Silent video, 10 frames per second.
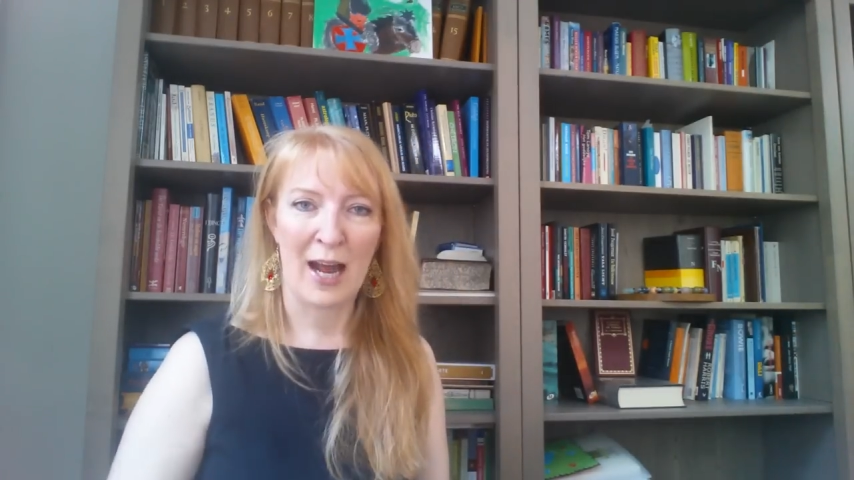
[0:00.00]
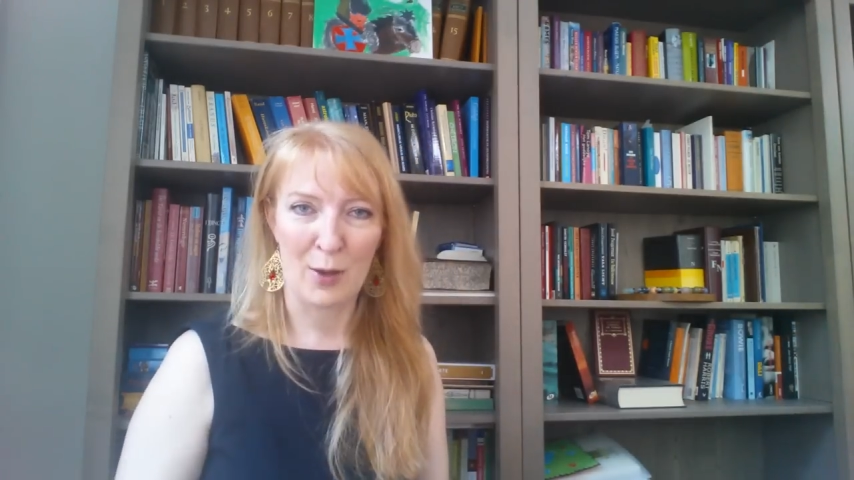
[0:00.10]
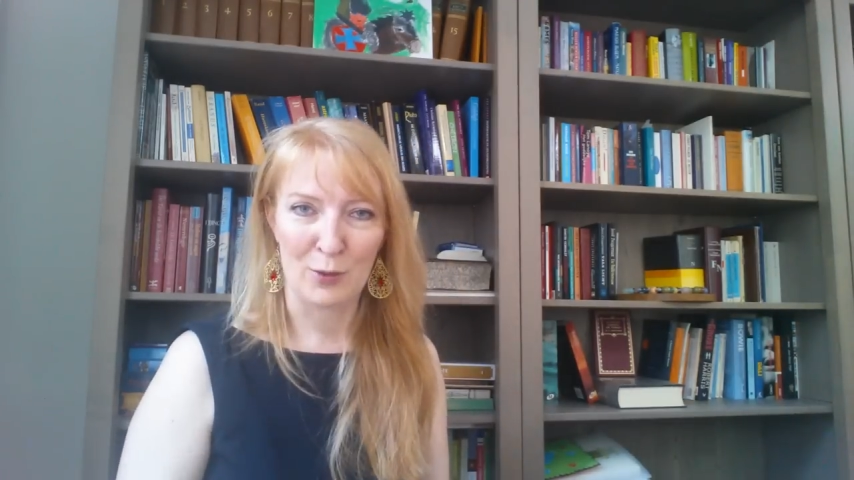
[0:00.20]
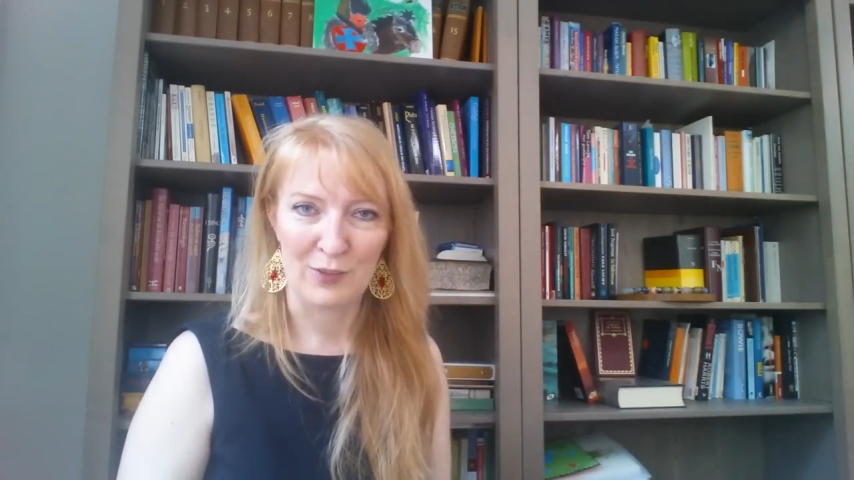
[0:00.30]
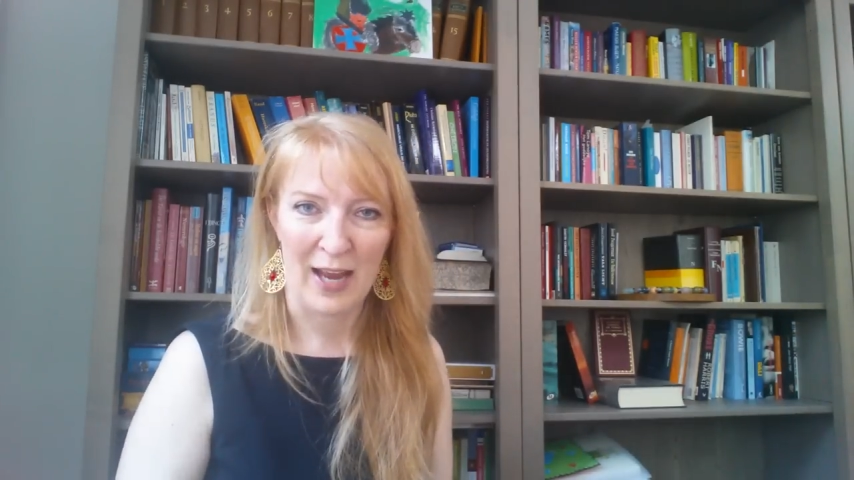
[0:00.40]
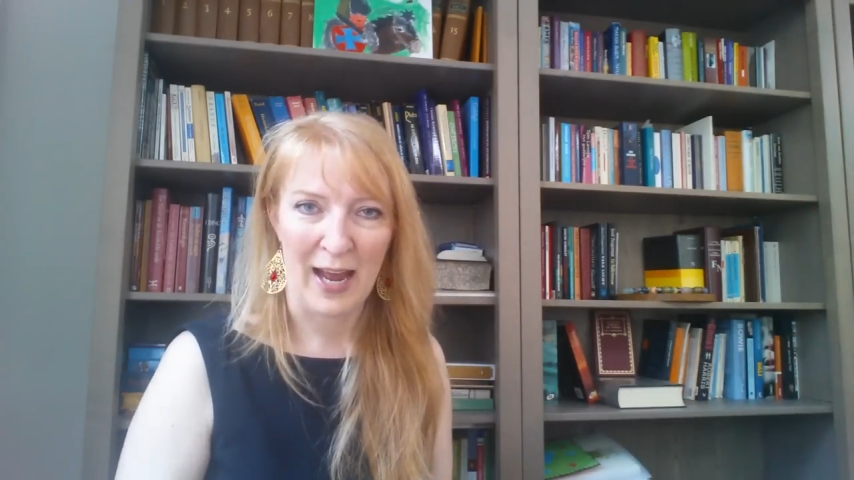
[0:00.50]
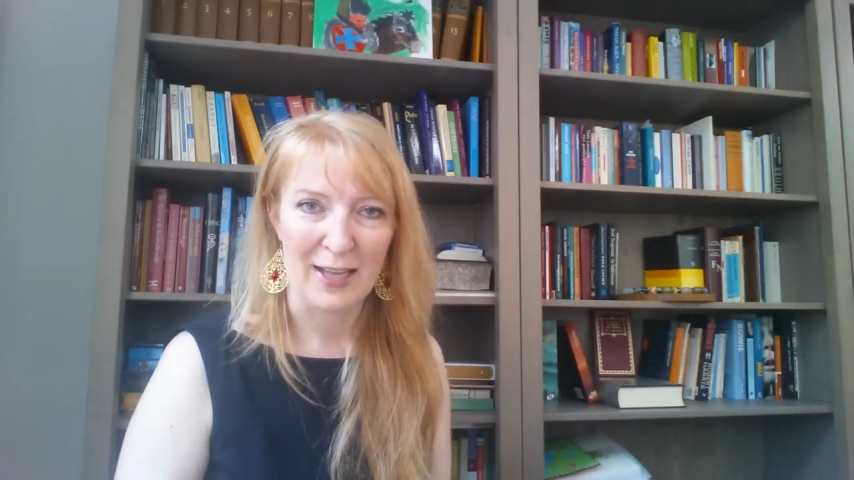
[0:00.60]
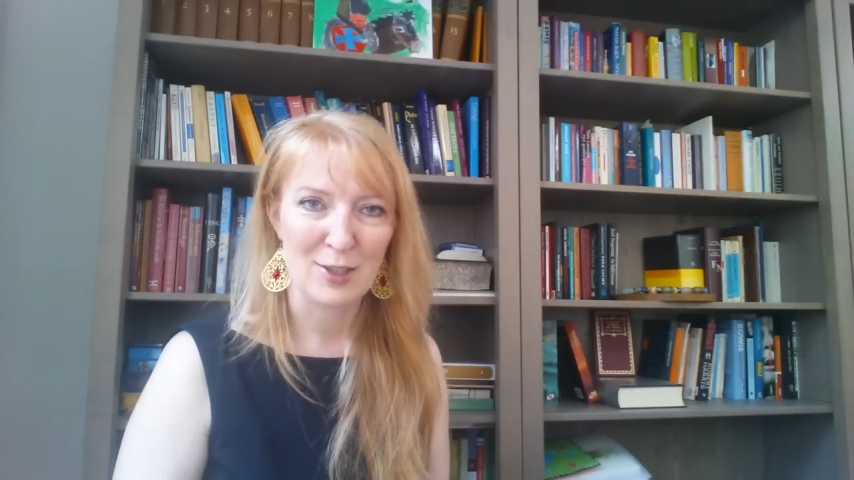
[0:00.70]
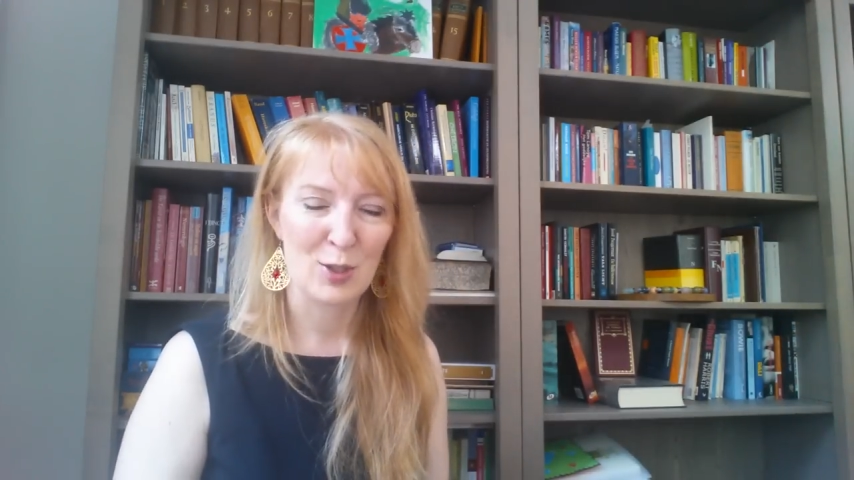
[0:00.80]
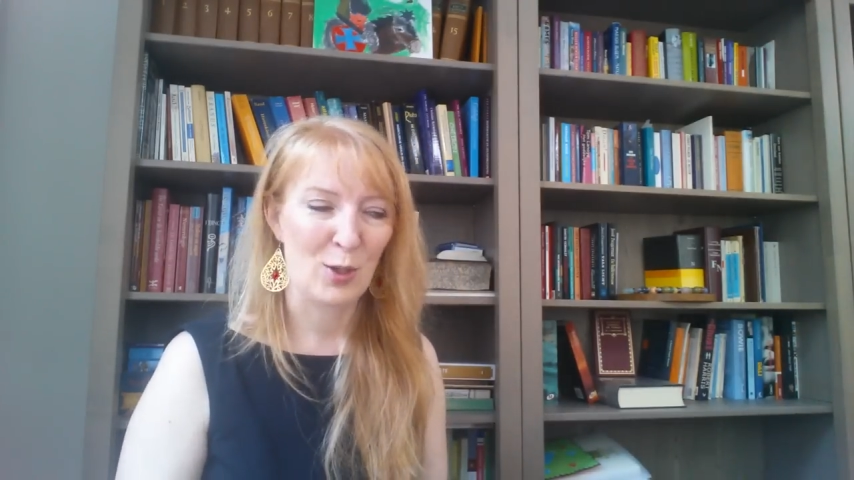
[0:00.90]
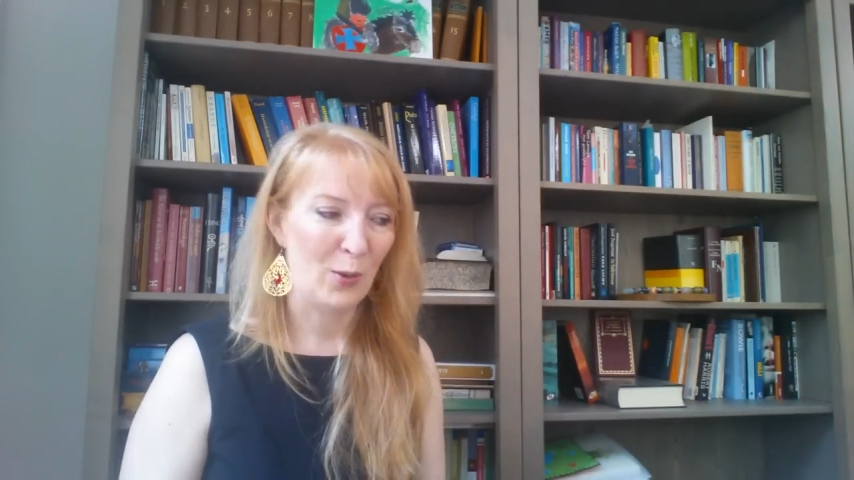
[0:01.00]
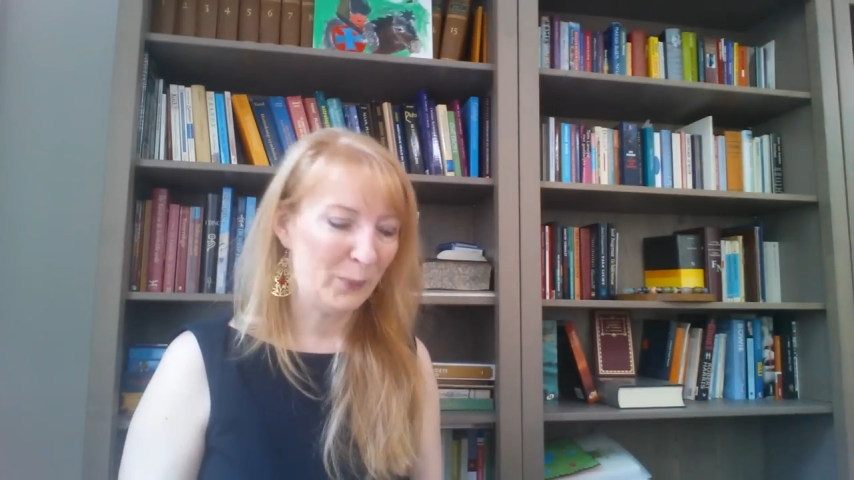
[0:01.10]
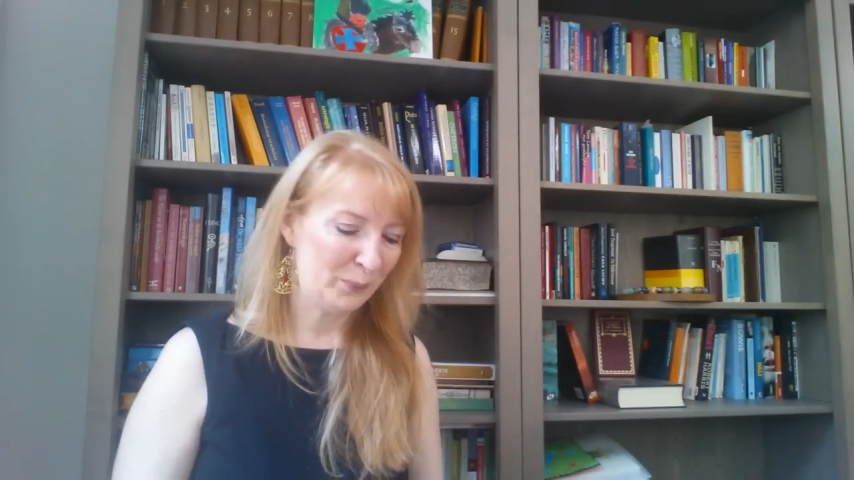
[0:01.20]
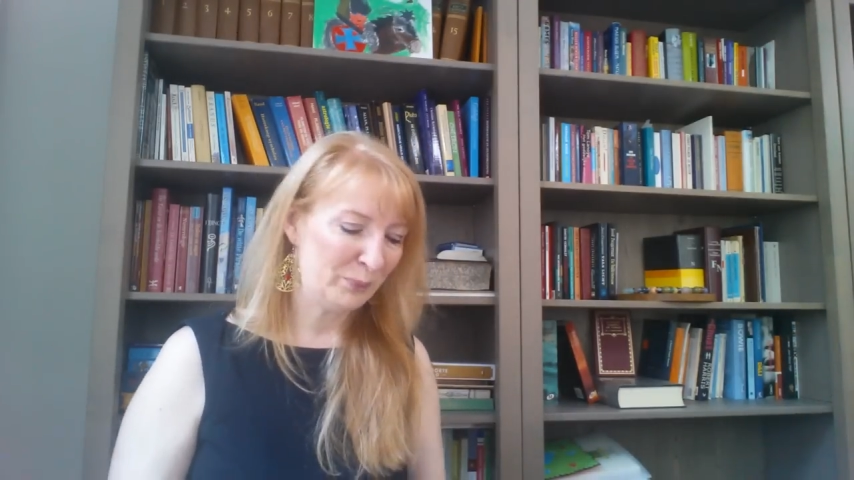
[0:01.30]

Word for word: out of the head, you know.